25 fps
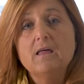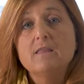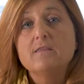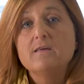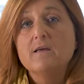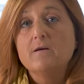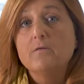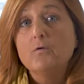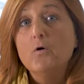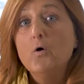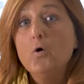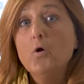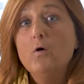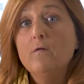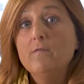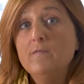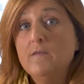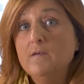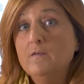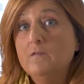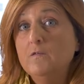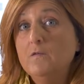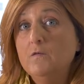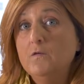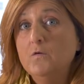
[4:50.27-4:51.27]
the role of
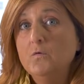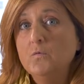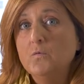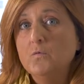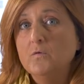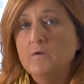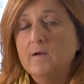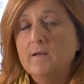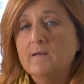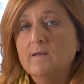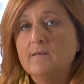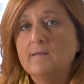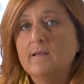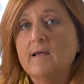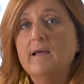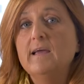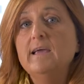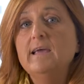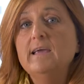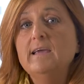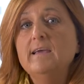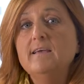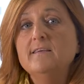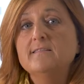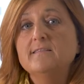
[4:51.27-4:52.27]
the student
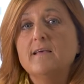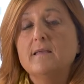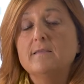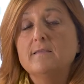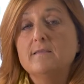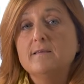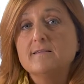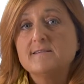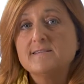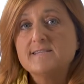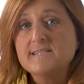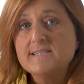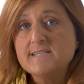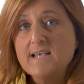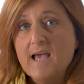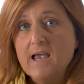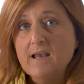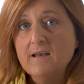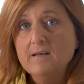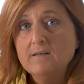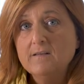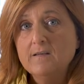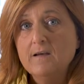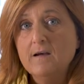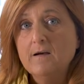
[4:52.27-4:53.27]
is at the
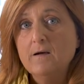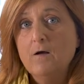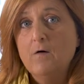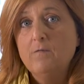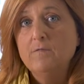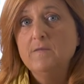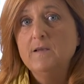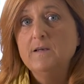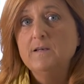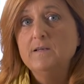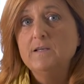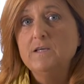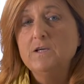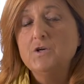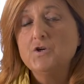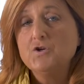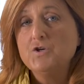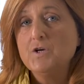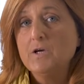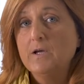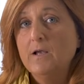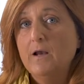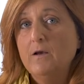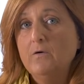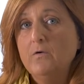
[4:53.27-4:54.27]
center of the
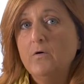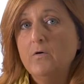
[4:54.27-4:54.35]
teaching and